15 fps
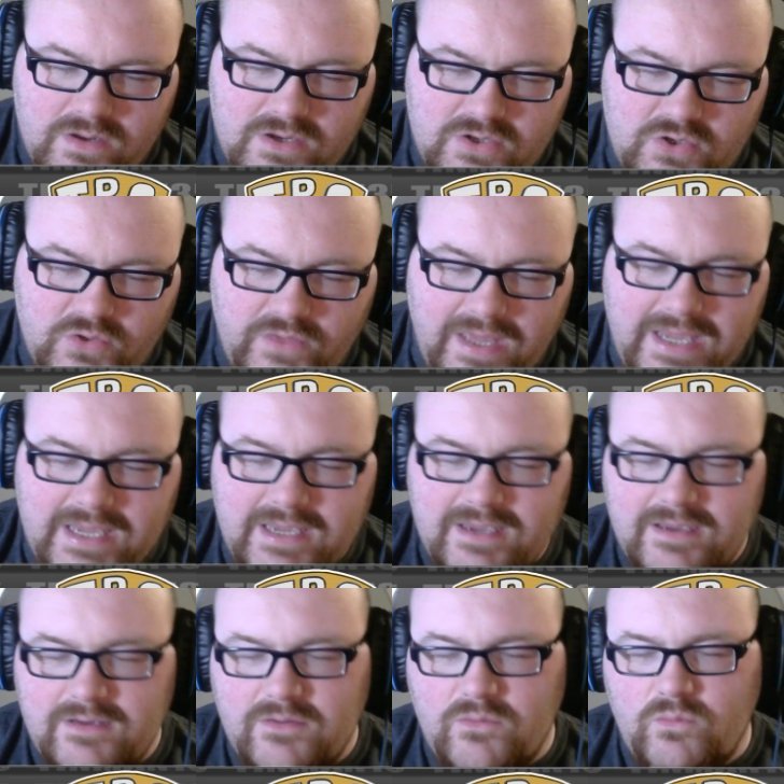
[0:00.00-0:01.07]
do they
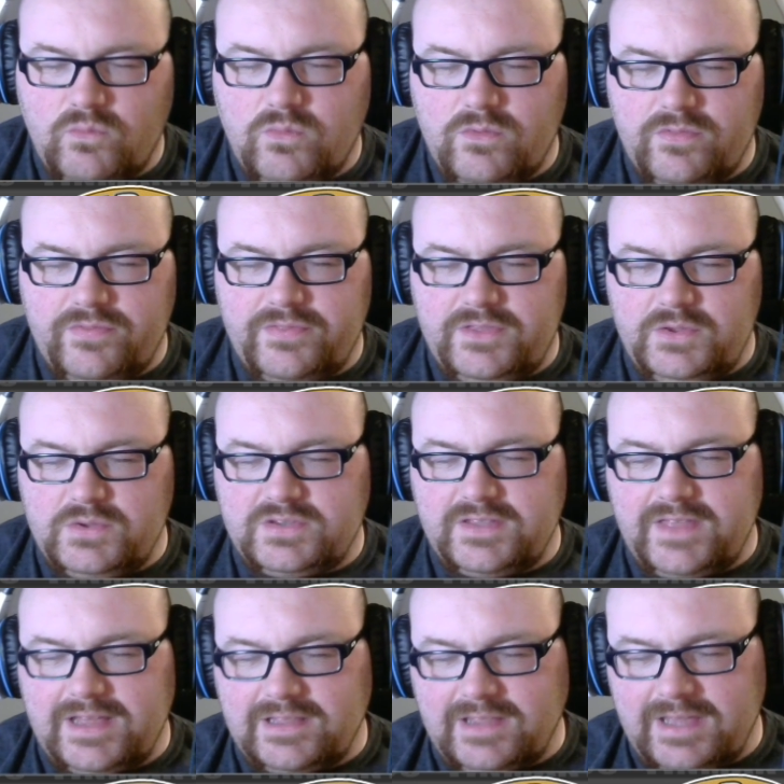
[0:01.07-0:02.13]
you said they
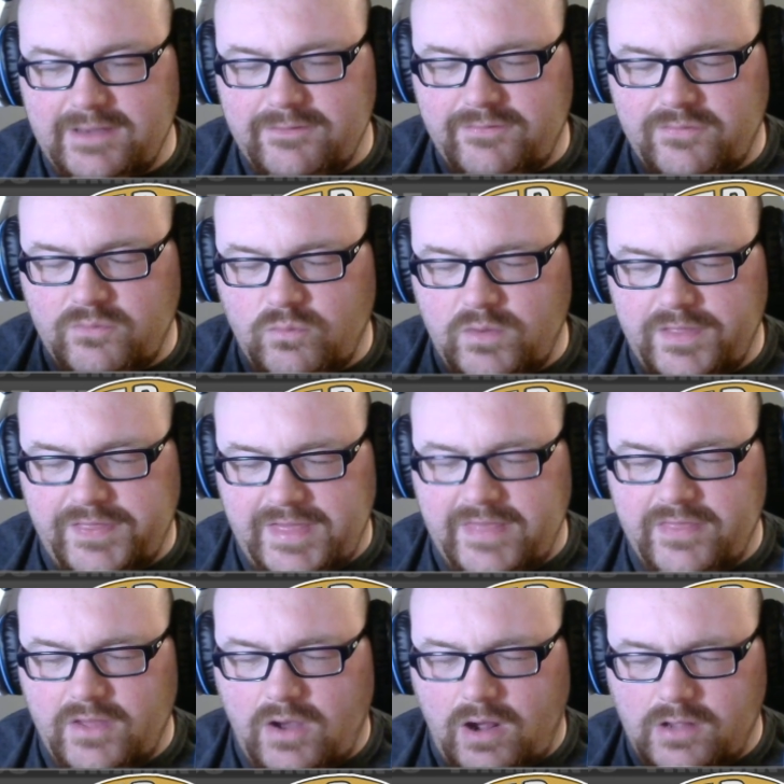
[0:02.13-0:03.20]
live within
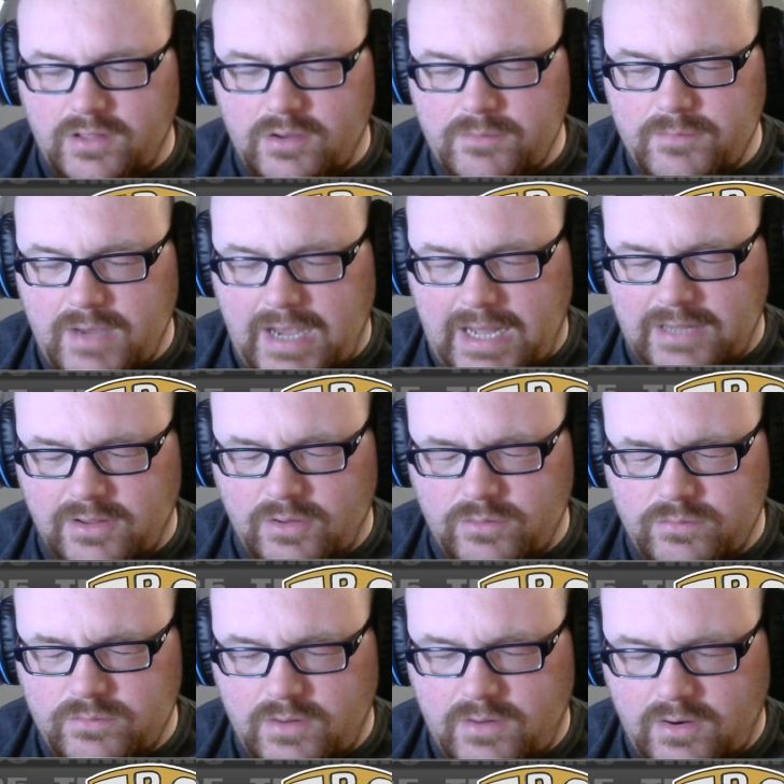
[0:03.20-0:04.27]
the hollow
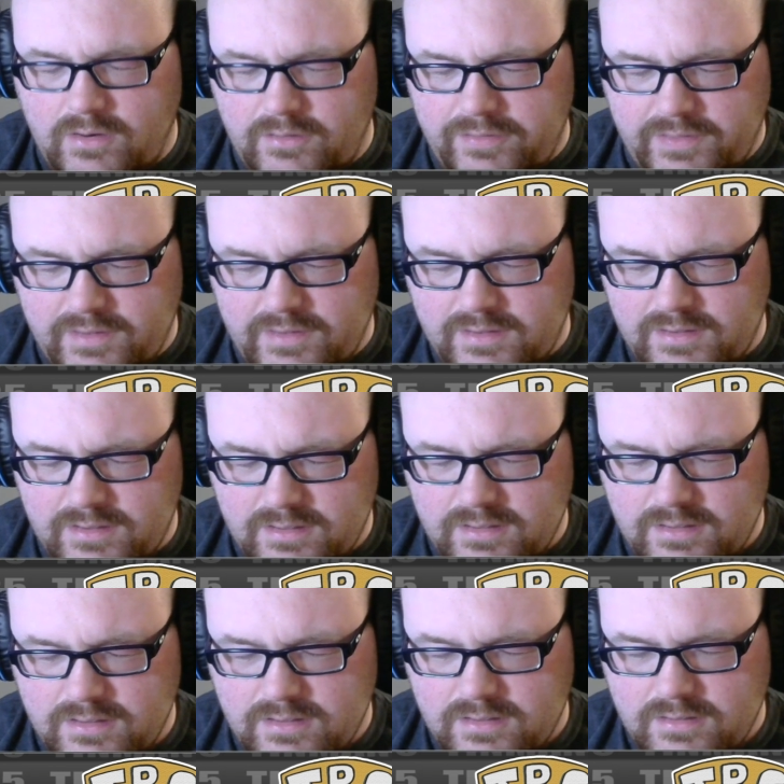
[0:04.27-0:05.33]
earth
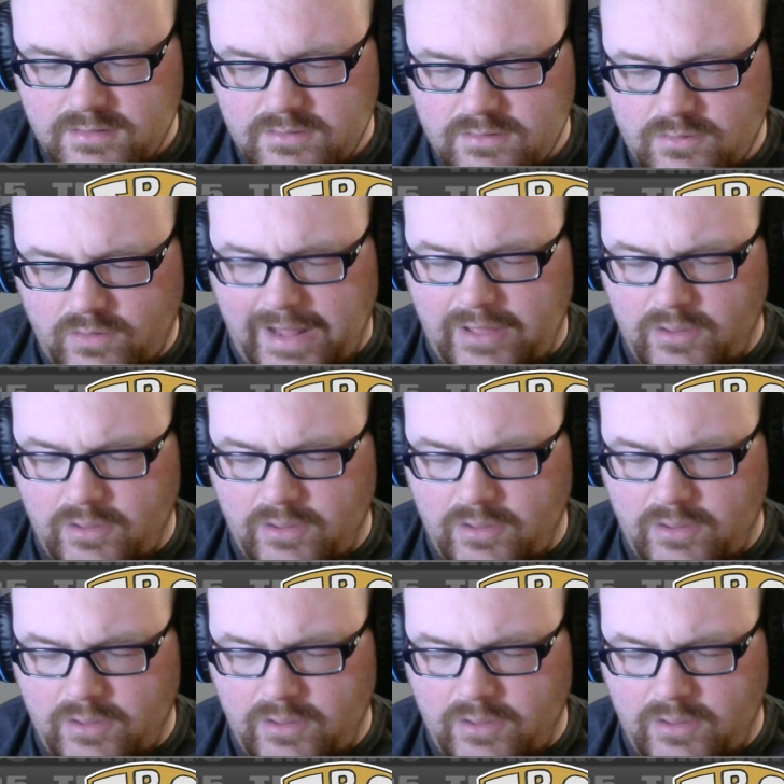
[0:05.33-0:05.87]
or the hollow